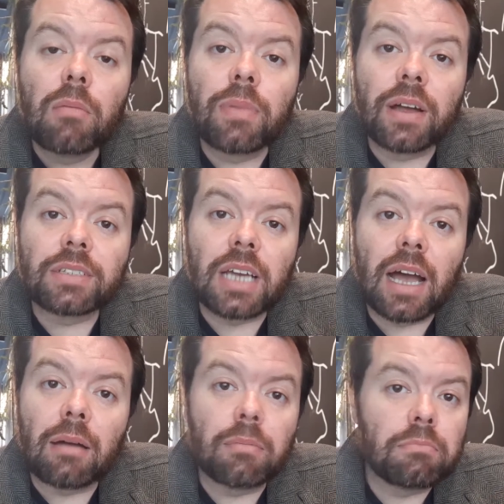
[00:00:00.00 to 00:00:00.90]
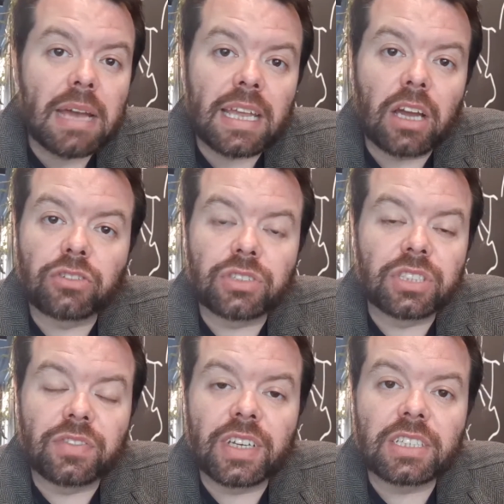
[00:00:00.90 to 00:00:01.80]
But many hundreds
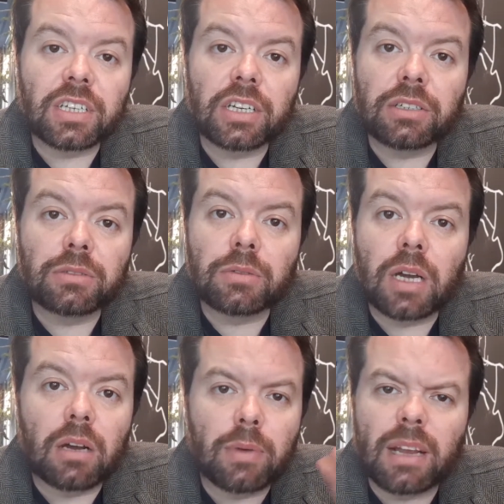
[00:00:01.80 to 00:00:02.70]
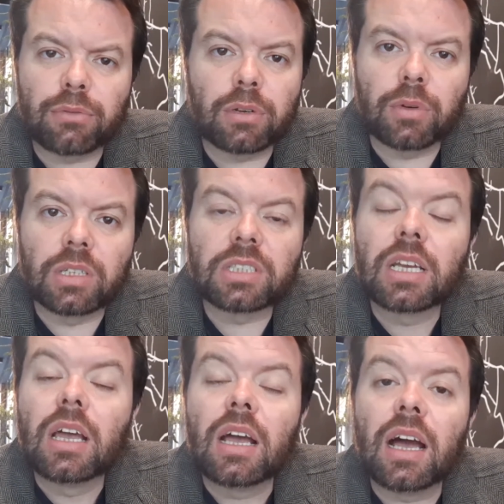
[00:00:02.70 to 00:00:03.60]
of years ago, whenever it was,
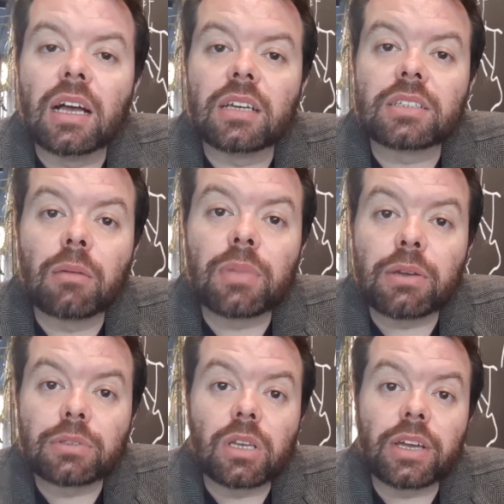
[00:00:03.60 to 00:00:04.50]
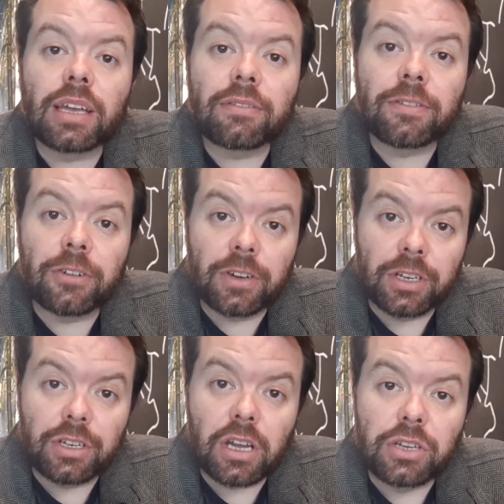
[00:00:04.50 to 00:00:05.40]
somebody was looking for
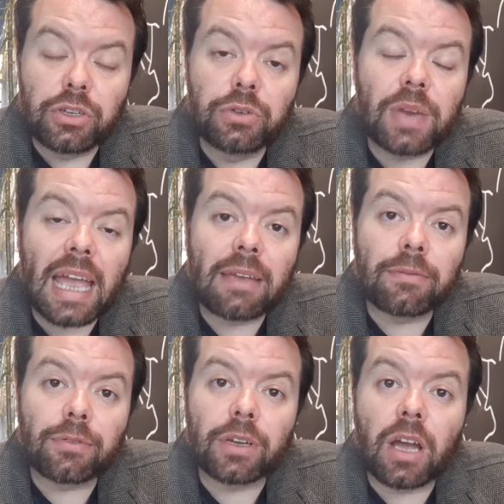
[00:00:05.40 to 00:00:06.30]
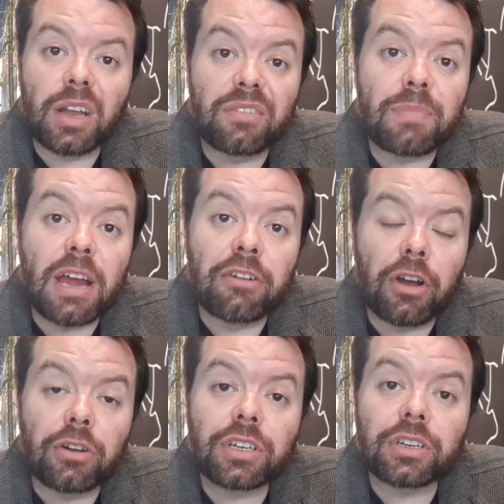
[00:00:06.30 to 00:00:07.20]
a new name for a kind of
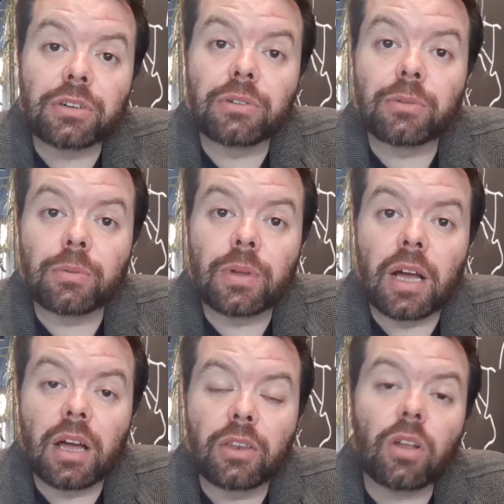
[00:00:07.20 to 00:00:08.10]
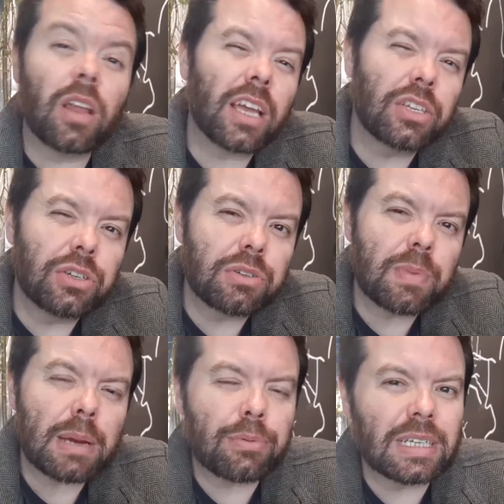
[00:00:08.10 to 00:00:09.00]
periodical, not like a
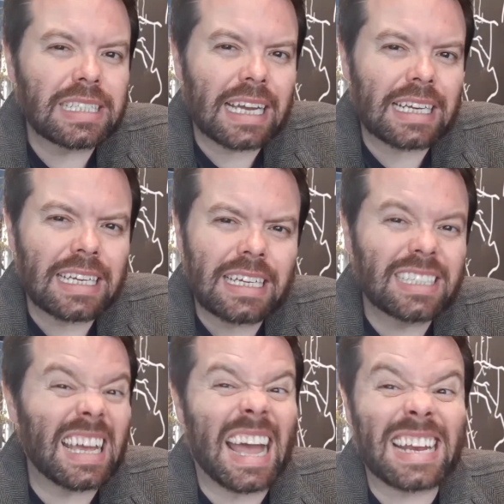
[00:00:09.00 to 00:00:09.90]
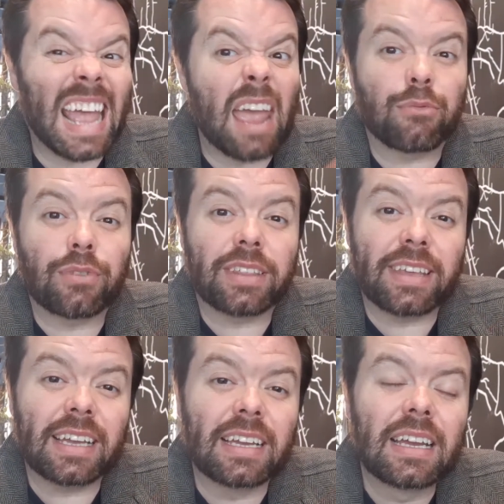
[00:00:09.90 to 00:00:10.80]
newspaper exactly, because it had
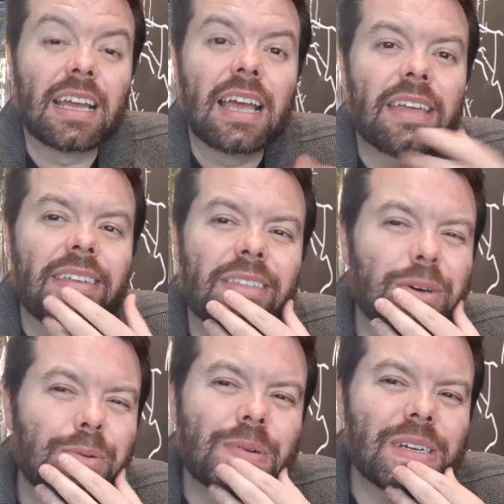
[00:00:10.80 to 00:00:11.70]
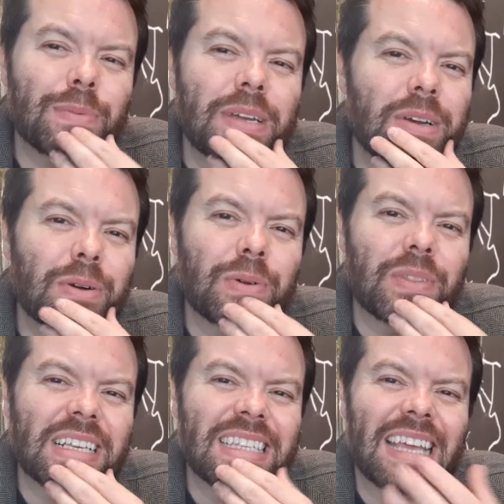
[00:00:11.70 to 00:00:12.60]
everything. And they thought, what could we call
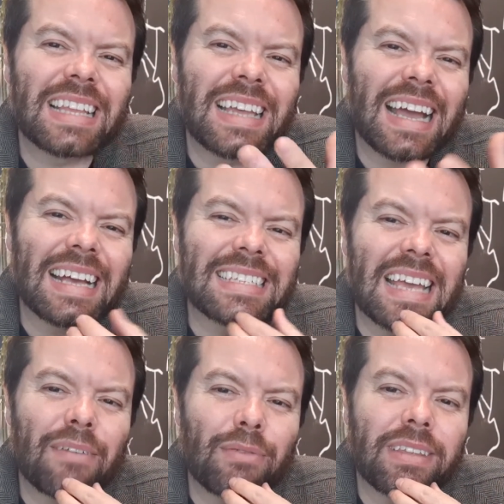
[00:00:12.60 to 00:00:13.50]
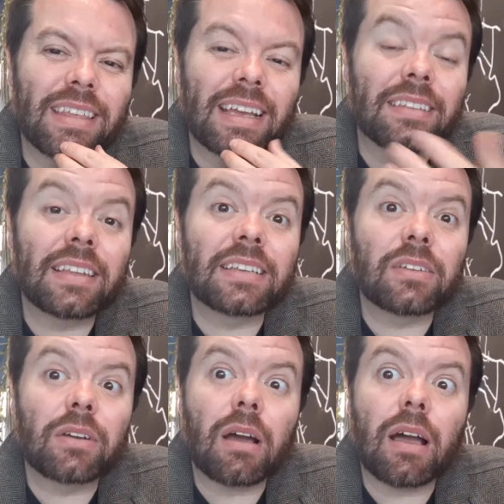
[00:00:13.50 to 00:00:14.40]
this thing that has everything? And they
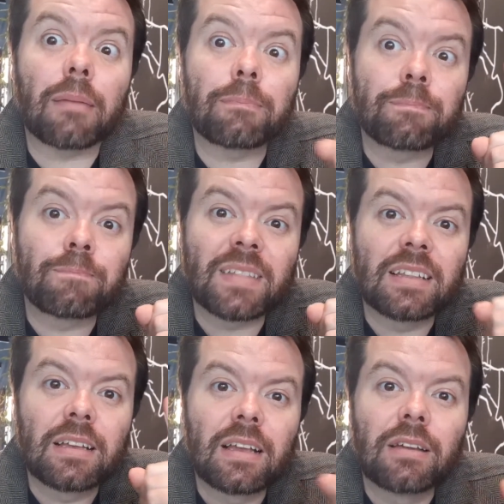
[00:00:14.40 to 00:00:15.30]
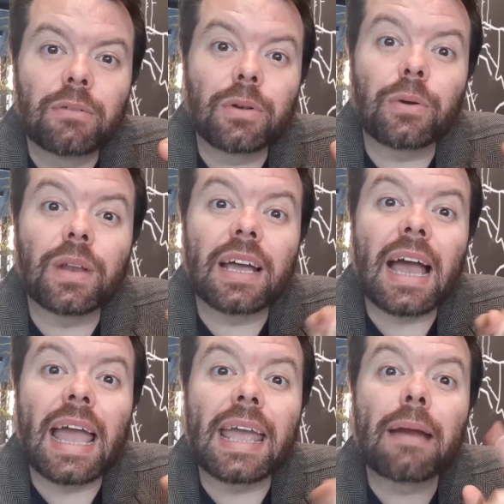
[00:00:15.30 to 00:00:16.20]
thought, we'll call it
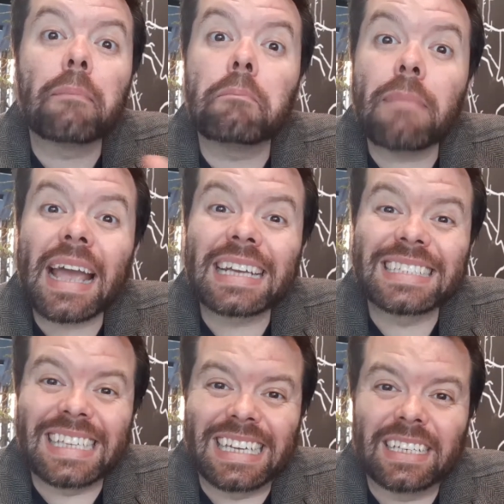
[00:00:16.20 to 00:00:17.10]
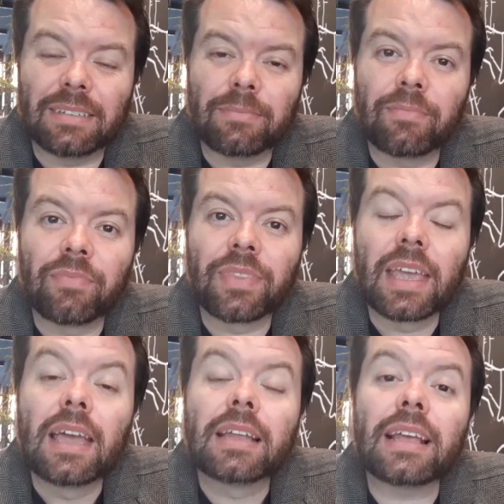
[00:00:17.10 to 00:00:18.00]
a magazine.
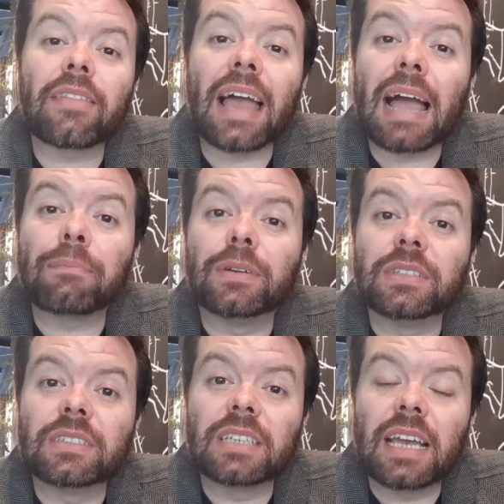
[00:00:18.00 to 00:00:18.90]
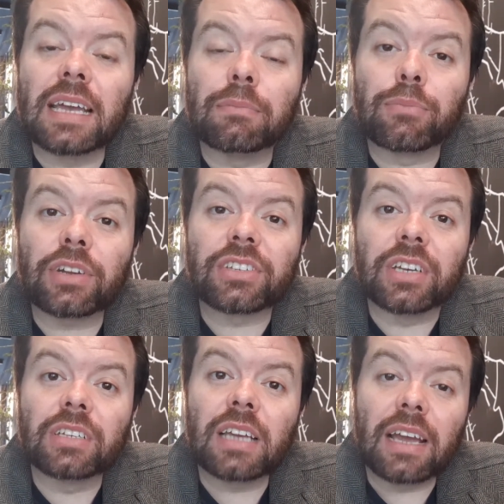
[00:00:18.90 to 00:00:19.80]
Now that happened in
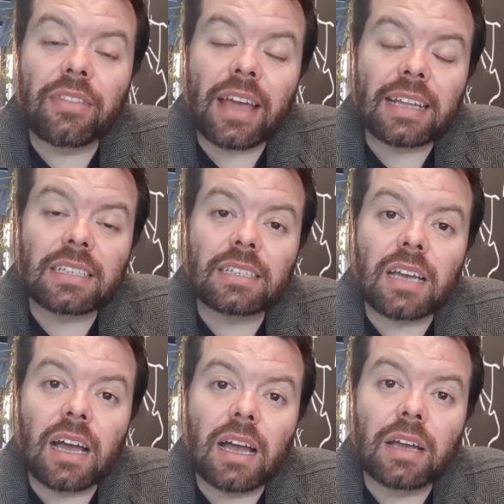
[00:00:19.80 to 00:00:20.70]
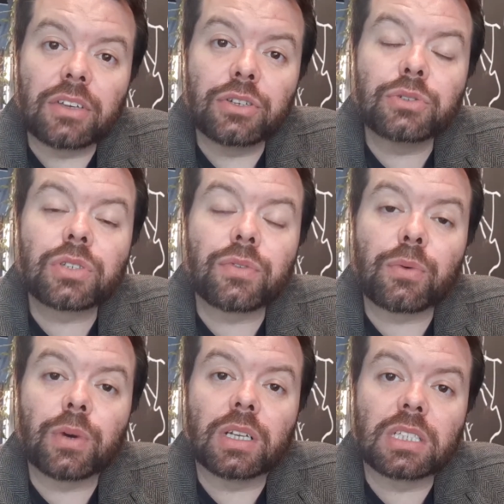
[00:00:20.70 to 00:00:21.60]
Britain, and that use of the
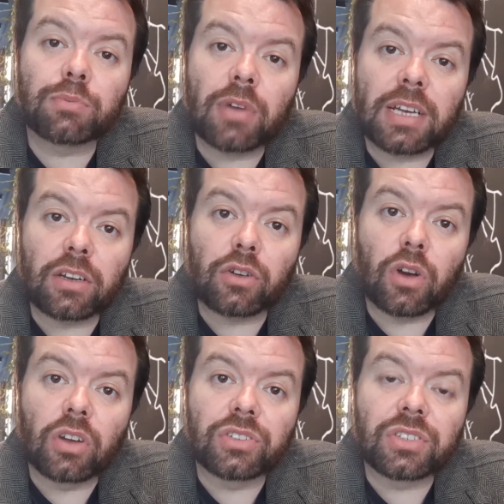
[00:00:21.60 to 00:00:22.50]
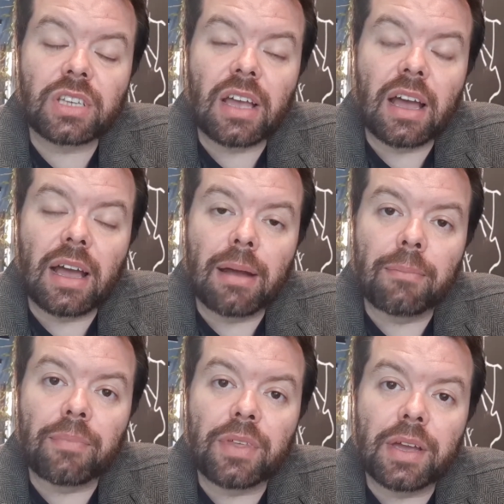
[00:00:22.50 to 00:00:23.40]
word spread across
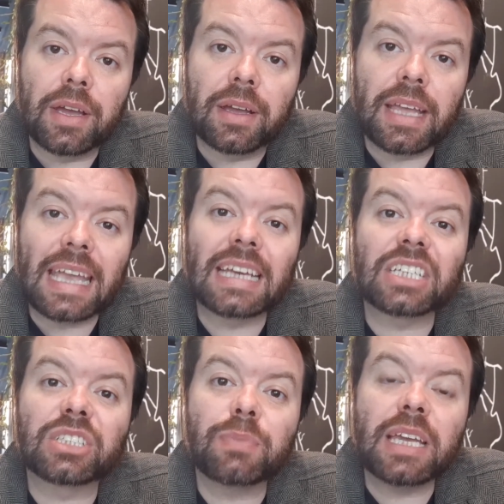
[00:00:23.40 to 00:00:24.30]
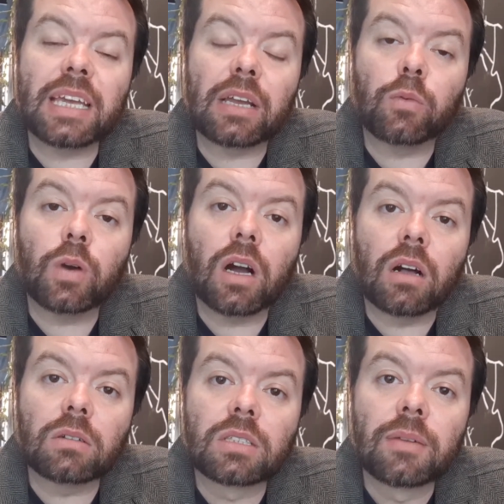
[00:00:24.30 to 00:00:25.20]
the English-speaking
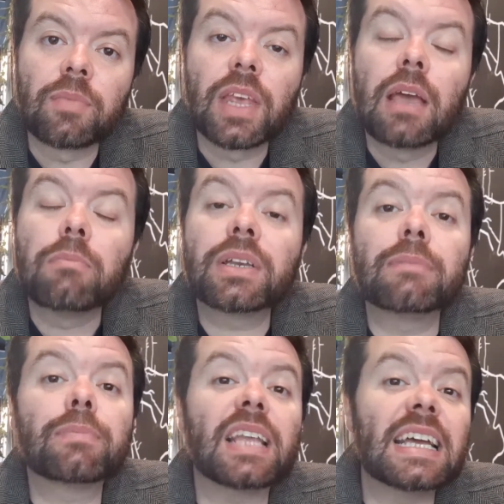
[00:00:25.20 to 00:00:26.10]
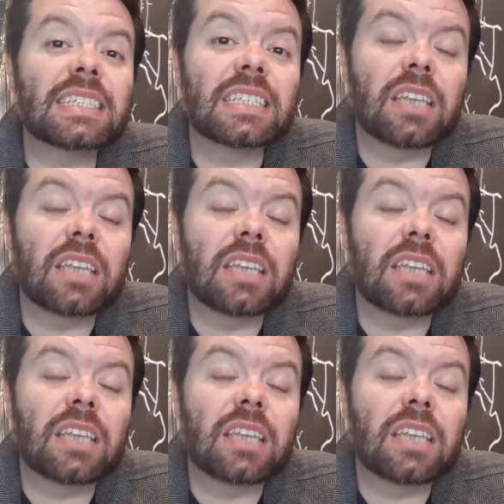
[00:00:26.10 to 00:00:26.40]
world. But in places